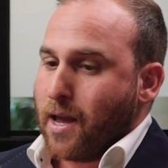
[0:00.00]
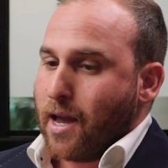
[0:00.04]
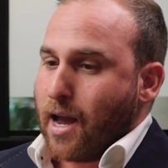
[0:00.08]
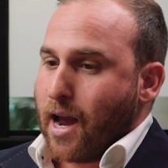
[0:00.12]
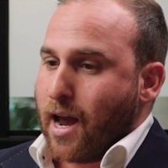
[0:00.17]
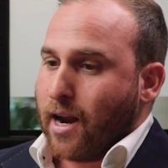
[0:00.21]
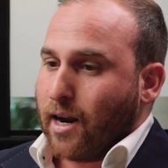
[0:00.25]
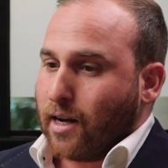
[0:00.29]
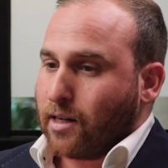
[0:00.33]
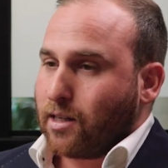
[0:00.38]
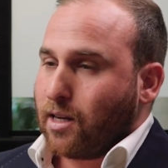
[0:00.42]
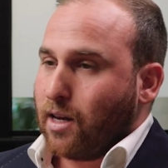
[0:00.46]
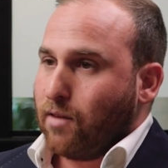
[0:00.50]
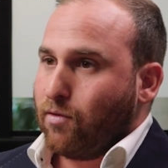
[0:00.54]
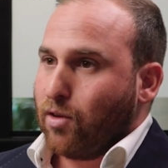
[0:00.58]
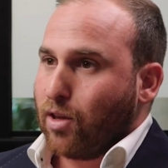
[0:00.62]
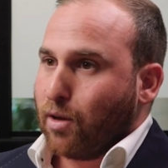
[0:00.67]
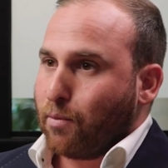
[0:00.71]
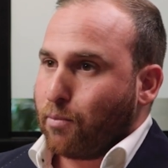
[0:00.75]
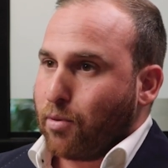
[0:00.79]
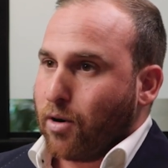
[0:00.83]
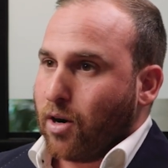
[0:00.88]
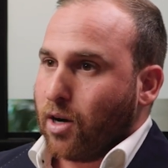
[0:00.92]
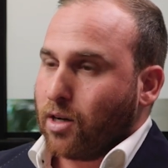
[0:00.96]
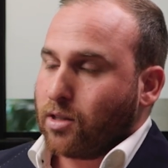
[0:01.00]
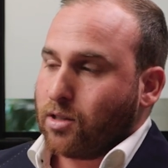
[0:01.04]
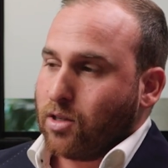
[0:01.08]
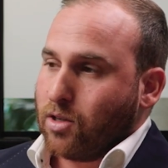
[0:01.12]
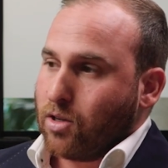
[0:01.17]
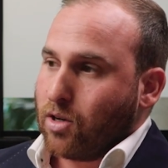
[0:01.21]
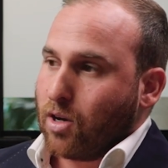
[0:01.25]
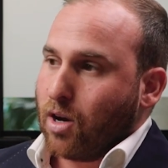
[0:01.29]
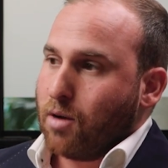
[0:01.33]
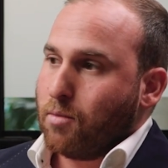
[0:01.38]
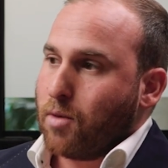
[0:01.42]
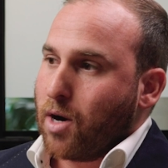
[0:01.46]
And I'd give you the product and
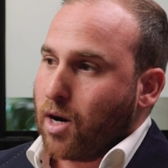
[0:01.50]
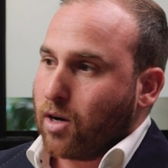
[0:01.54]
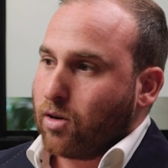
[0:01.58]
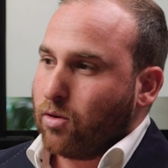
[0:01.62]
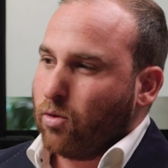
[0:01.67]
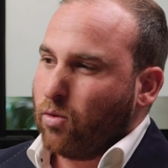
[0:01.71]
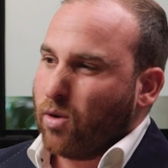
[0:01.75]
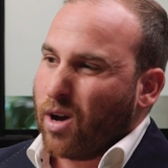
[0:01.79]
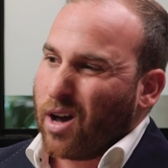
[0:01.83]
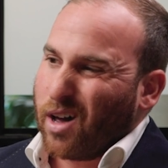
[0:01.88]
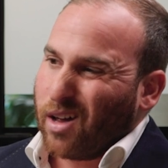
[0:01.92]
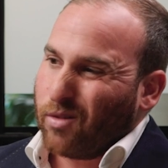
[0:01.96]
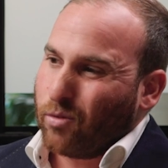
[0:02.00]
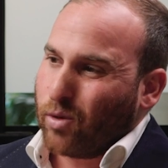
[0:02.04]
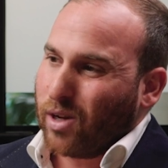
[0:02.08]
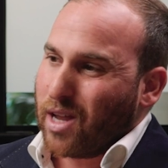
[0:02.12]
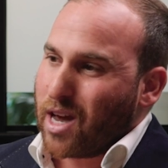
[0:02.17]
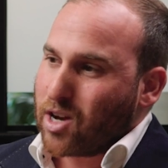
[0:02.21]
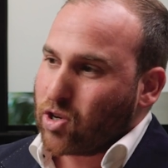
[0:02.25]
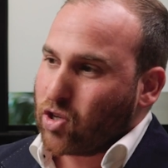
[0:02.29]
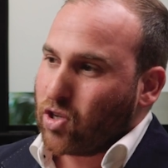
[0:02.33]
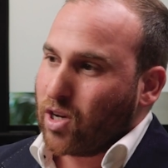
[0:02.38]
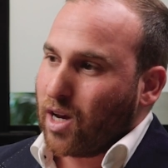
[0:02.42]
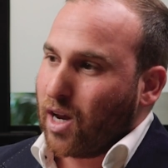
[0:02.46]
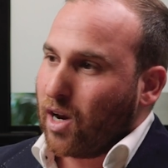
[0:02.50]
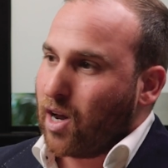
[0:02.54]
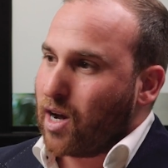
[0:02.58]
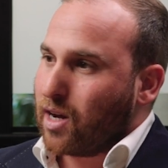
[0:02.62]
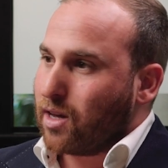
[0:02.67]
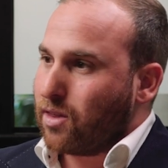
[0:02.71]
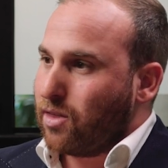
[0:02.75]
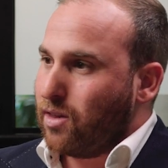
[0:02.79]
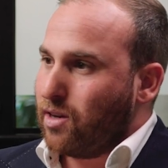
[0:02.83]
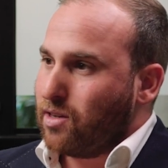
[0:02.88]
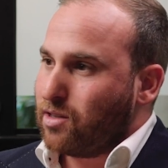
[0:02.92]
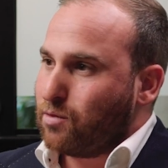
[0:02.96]
you go, Michael, well, actually I
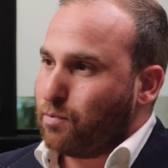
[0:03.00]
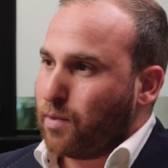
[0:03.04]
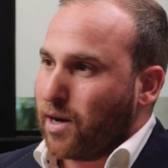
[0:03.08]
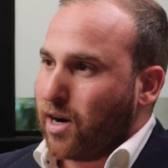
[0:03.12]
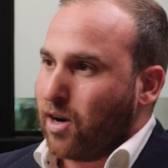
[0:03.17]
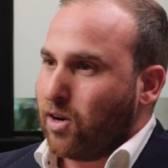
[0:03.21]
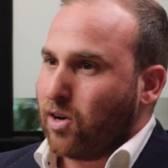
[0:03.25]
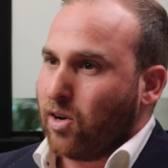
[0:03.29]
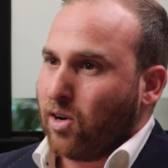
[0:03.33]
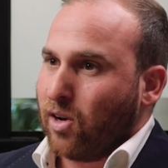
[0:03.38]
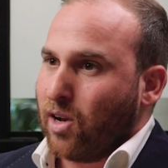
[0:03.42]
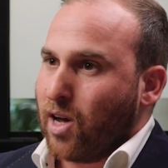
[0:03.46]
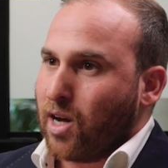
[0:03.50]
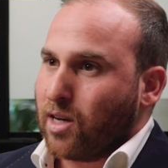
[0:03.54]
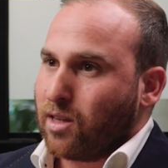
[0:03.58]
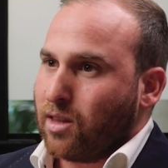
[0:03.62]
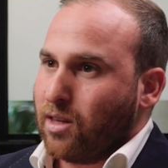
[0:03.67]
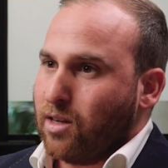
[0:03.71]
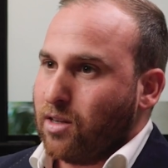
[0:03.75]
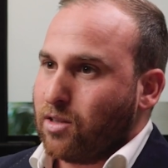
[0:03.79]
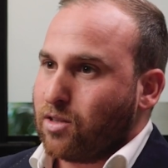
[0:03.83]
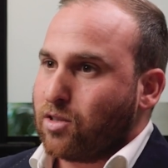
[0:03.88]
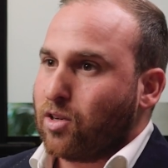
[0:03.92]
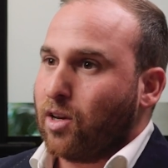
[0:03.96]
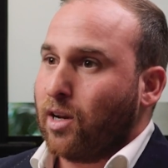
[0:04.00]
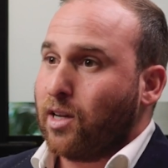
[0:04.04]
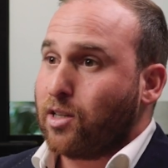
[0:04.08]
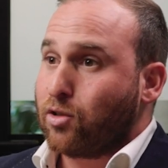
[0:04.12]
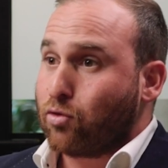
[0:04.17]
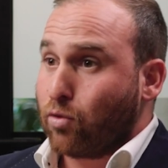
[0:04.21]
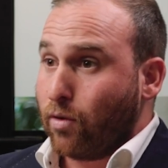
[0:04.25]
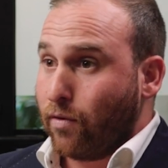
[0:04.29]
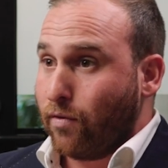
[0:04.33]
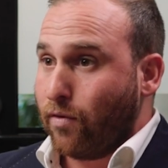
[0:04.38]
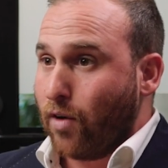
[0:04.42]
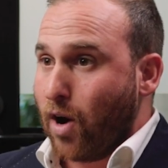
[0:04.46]
like this, but I don't like this. So let's
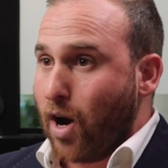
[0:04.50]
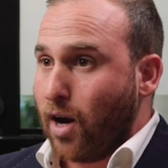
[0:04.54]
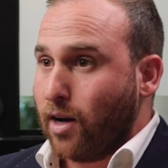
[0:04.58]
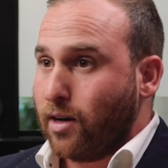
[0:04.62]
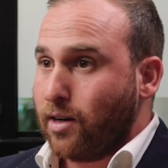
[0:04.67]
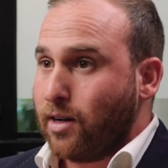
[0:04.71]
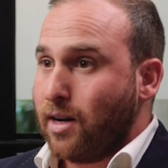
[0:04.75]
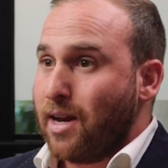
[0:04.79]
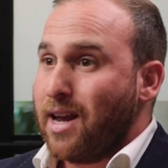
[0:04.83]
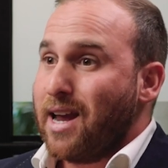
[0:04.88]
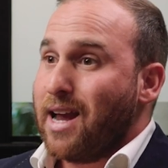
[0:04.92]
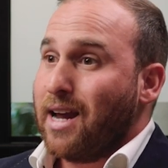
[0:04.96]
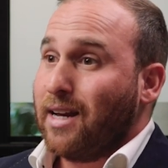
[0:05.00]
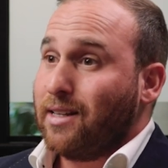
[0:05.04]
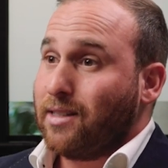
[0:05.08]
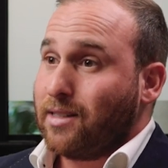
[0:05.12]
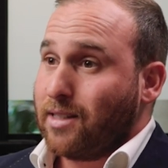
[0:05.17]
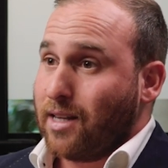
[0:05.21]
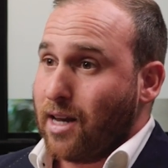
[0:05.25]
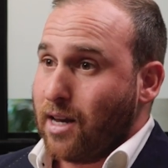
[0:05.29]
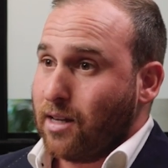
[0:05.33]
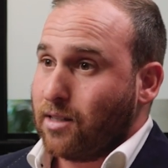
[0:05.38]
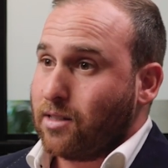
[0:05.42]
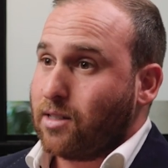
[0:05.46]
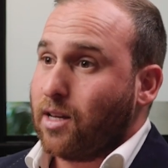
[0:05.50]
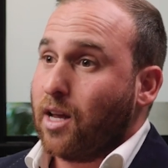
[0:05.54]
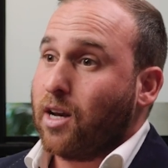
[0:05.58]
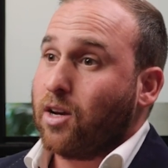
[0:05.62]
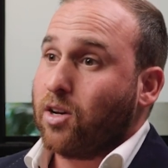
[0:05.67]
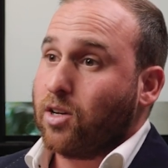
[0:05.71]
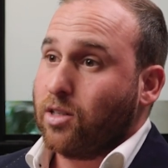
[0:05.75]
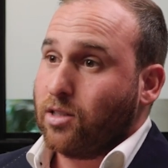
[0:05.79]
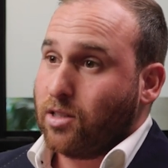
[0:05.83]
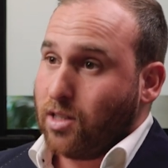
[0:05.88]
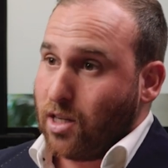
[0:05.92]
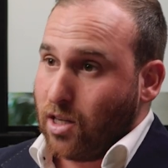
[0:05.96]
refine and test and
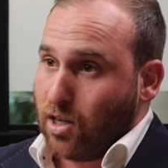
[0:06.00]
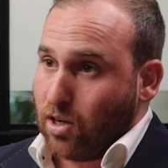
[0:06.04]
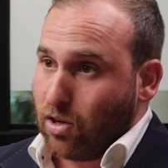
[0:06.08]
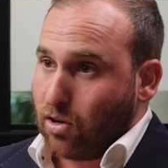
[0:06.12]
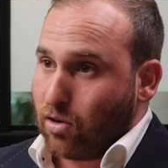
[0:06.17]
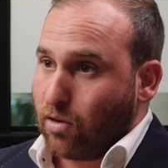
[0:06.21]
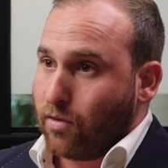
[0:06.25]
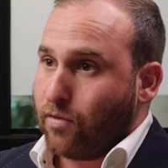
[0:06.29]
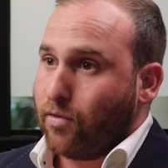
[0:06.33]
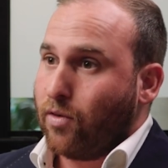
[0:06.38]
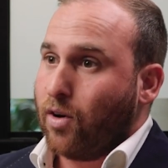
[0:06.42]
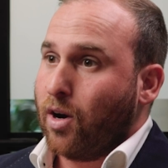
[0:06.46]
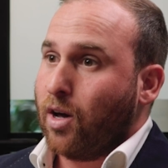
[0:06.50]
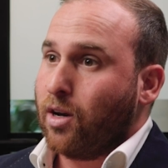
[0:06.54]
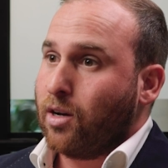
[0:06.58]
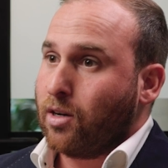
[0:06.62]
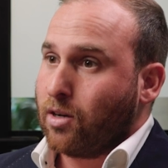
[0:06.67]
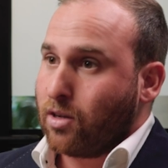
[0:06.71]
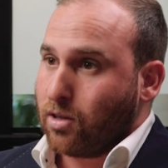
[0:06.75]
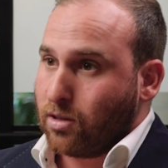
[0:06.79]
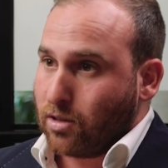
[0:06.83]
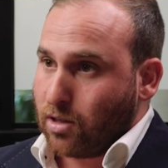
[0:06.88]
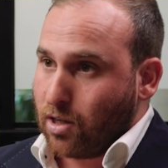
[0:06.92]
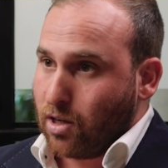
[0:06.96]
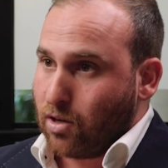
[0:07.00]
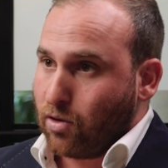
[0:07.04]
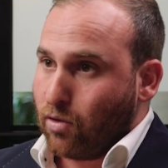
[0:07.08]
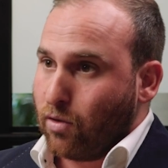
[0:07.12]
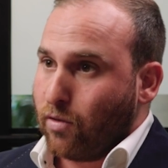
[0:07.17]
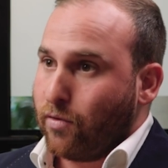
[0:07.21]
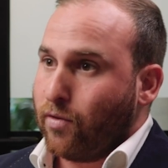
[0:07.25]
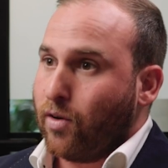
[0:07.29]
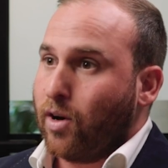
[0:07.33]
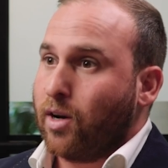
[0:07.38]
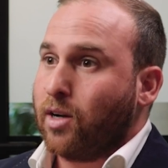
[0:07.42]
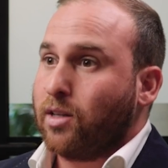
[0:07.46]
continue to refine
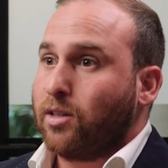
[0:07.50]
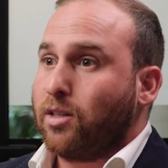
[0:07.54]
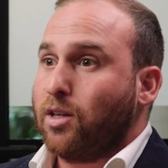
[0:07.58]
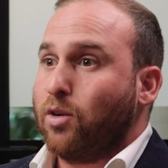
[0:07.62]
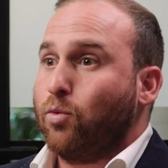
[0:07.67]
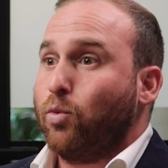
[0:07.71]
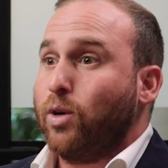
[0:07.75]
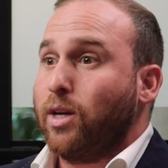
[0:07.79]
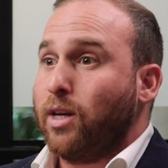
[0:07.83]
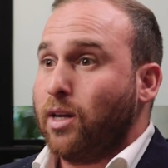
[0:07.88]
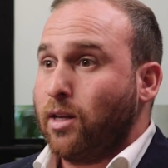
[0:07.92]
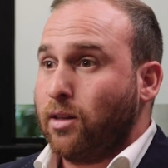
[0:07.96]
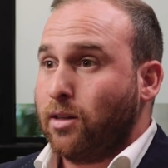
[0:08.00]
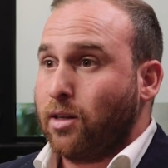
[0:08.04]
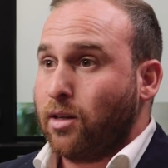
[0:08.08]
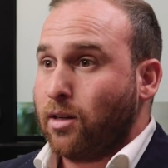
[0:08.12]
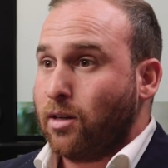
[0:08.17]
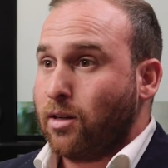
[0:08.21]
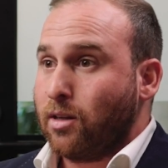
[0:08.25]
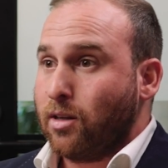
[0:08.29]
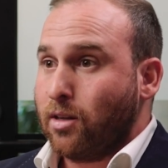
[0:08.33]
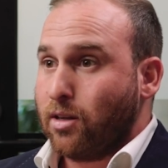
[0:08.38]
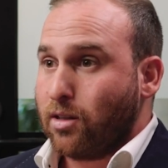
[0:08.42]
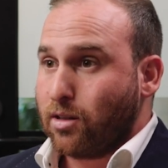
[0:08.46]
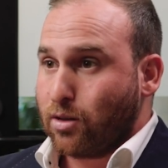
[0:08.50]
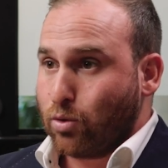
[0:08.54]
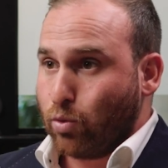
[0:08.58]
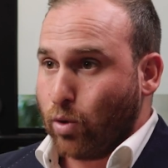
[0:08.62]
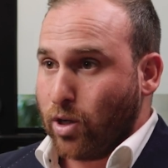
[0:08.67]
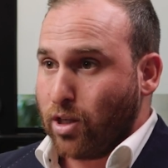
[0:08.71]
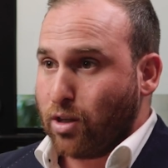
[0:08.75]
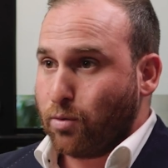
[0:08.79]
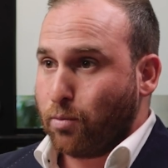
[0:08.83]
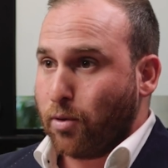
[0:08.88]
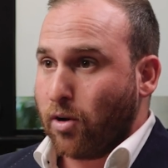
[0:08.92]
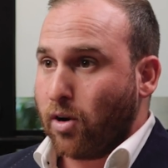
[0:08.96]
until we hit the
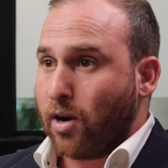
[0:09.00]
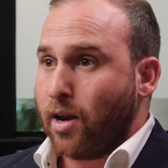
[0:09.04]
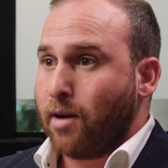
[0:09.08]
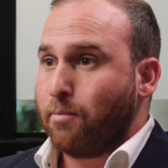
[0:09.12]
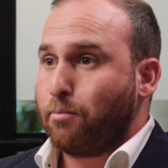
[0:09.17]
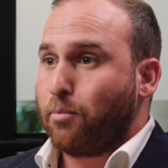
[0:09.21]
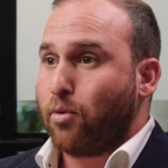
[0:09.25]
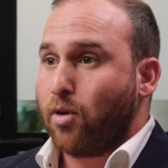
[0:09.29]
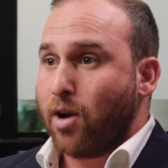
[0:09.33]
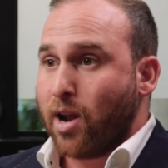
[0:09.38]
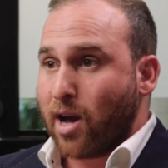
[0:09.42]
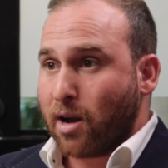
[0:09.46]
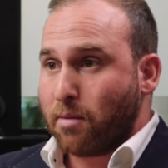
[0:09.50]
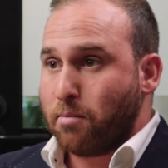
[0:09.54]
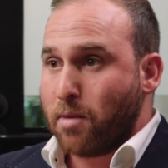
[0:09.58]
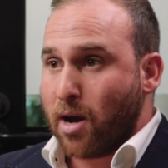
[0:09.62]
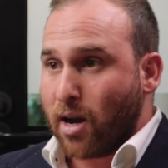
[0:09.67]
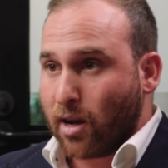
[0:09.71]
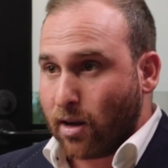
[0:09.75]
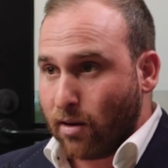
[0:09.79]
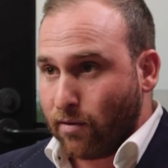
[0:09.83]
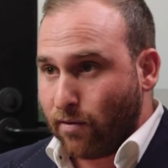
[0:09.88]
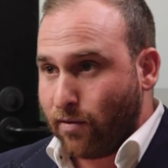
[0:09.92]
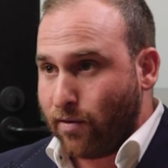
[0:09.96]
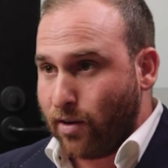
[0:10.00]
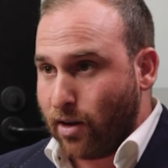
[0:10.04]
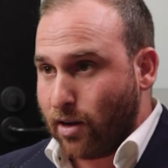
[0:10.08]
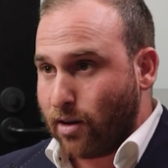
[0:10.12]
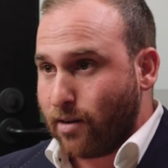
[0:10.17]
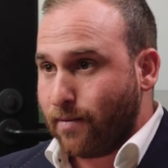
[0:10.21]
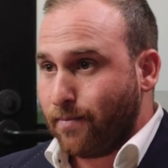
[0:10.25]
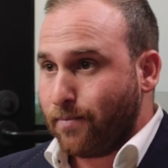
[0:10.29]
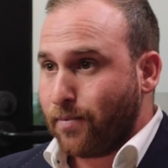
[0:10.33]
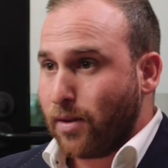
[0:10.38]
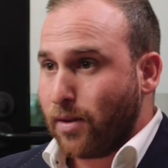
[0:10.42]
sweet spot and product market fit.